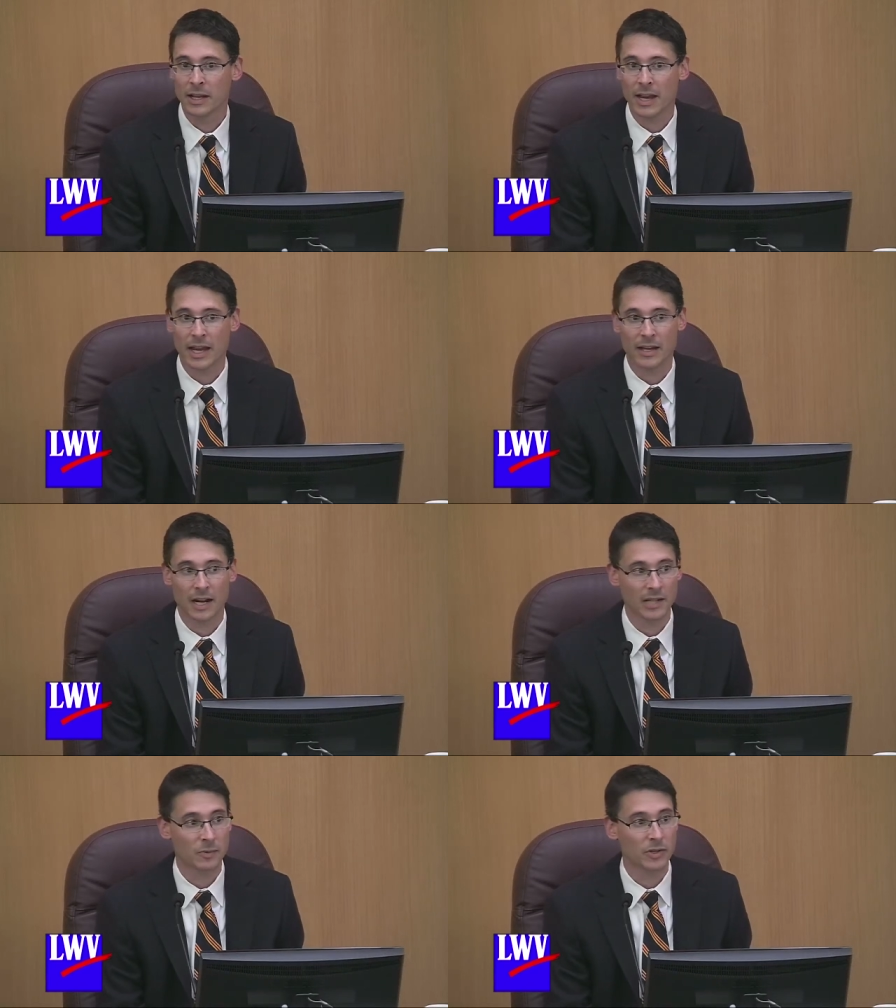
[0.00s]
And
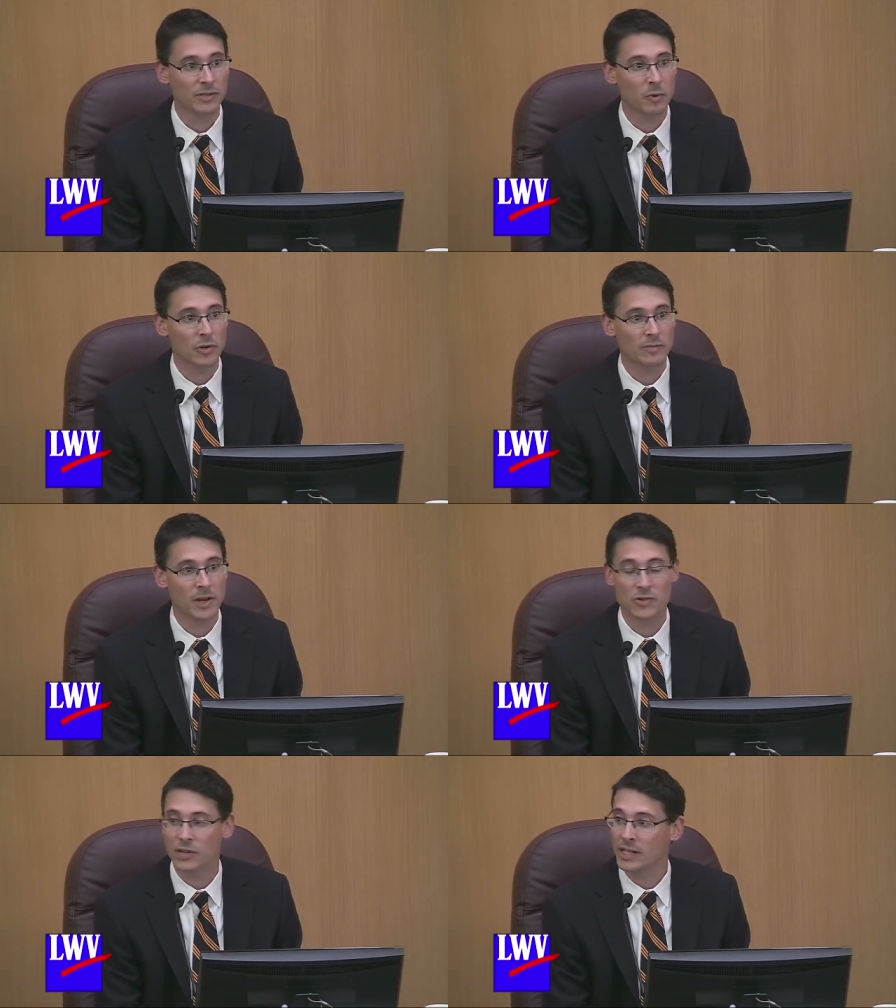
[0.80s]
OSPIRG supports
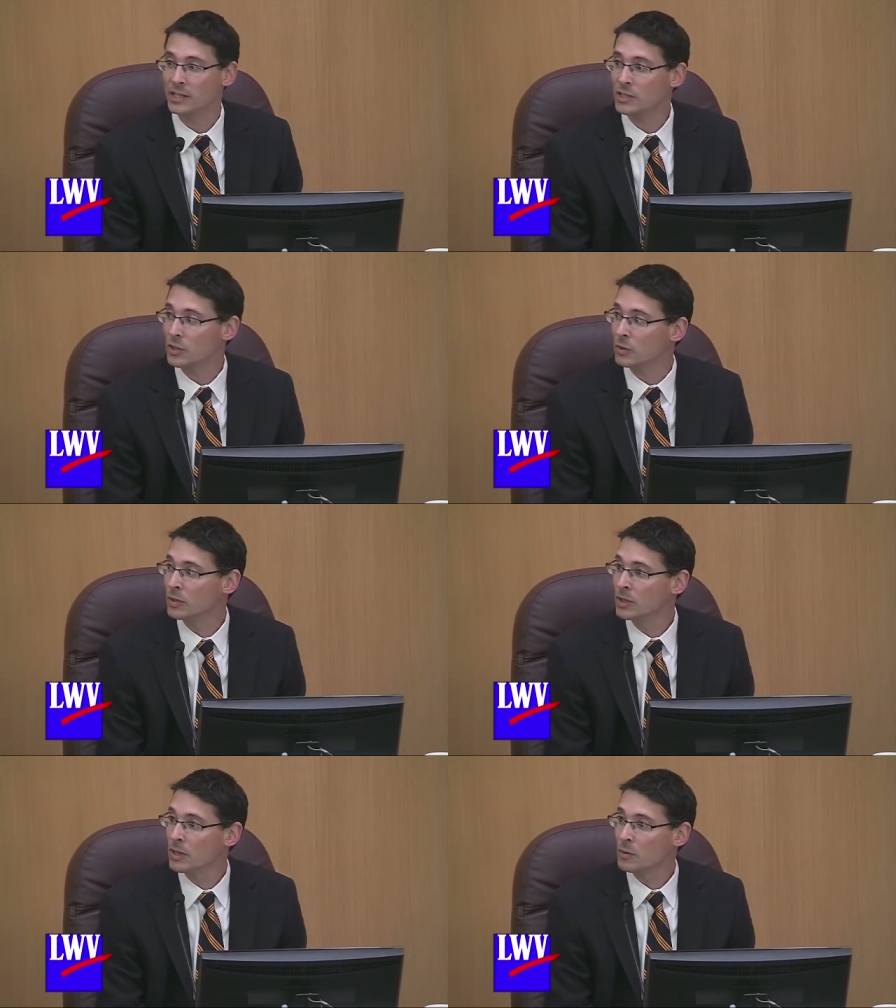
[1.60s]
Measure 92.
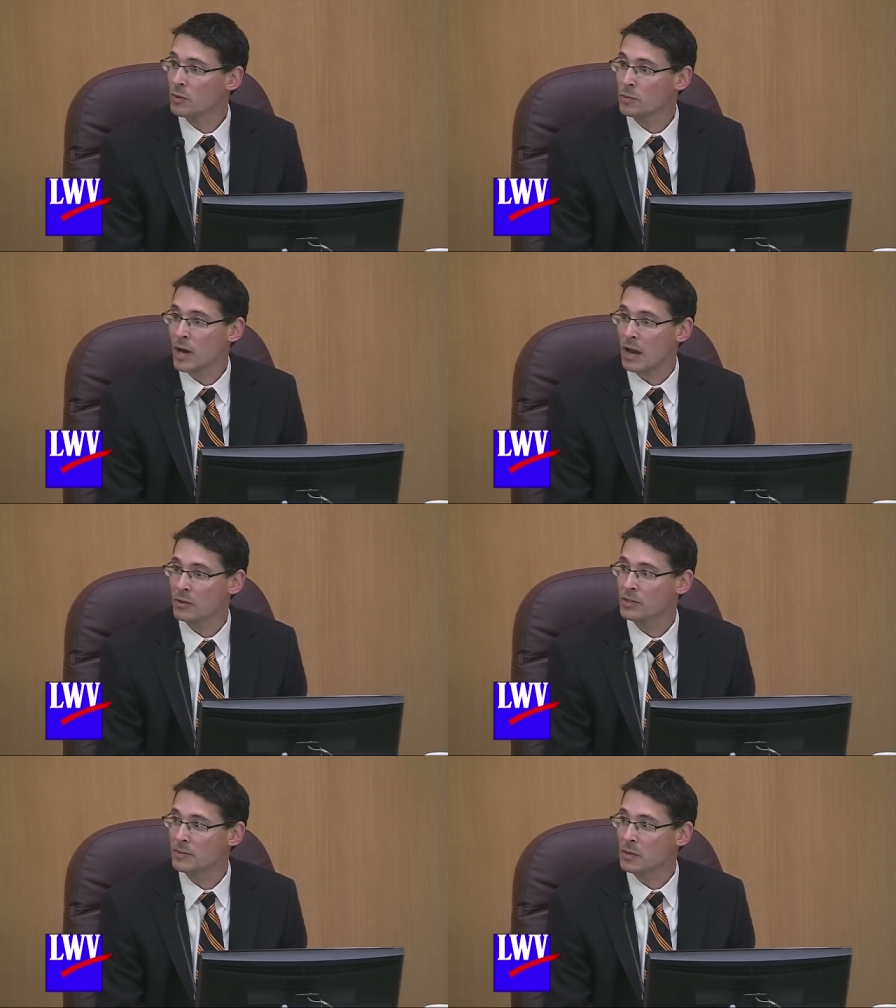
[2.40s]
We're
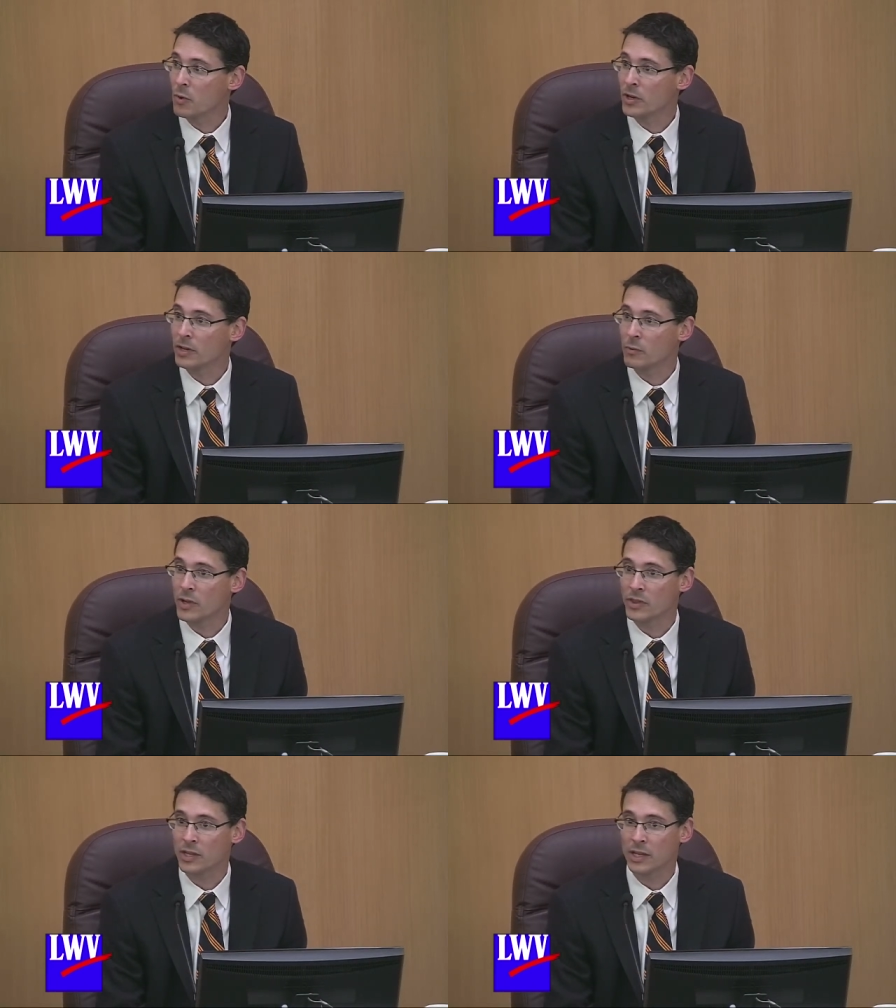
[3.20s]
proud to be working
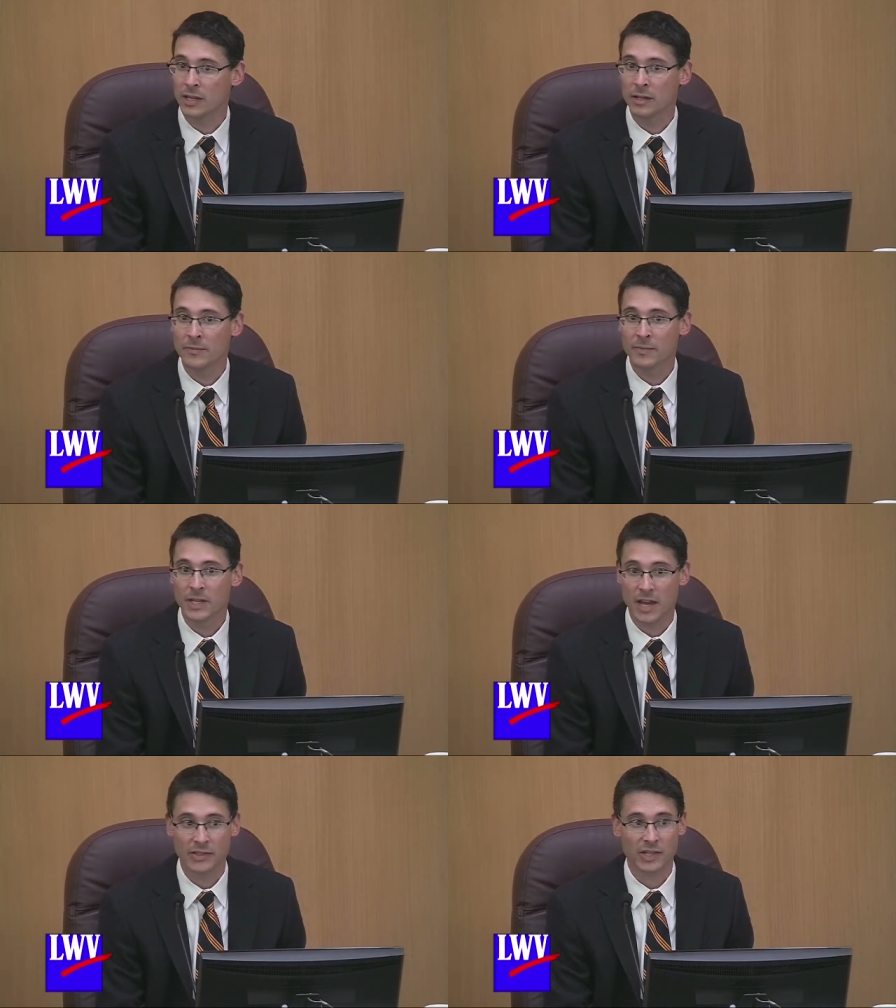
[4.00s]
with the
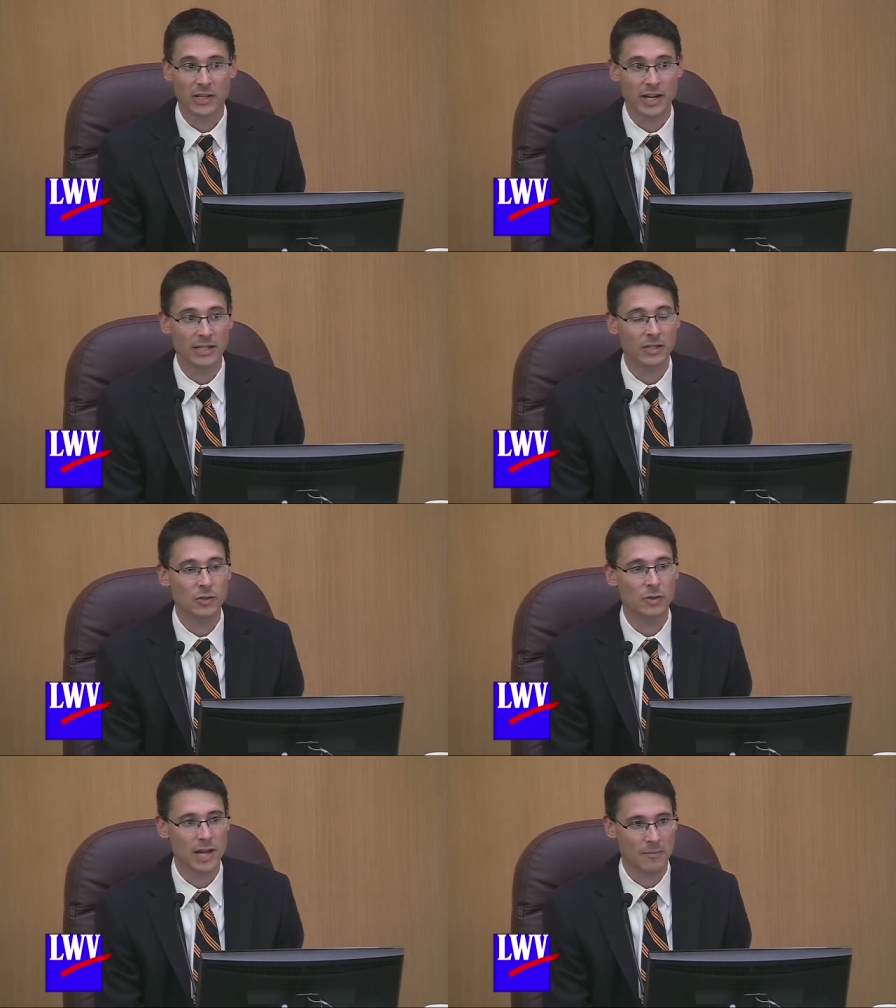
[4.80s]
Yes on
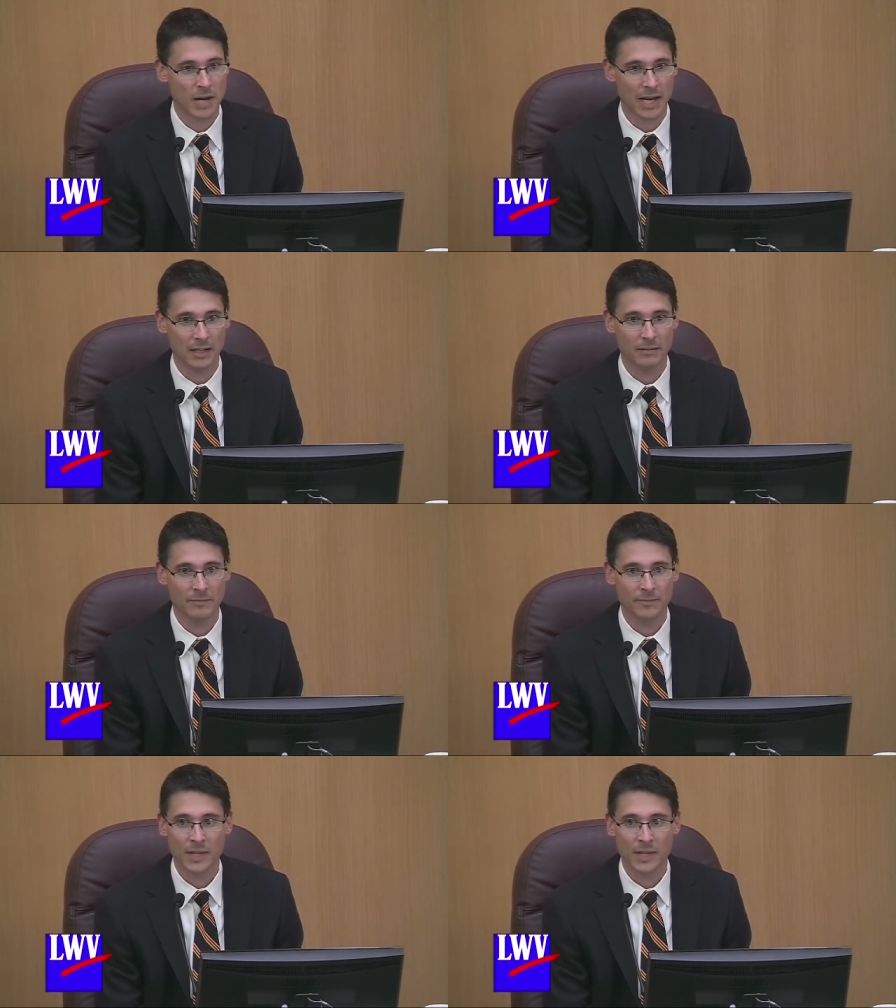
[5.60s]
92 campaign,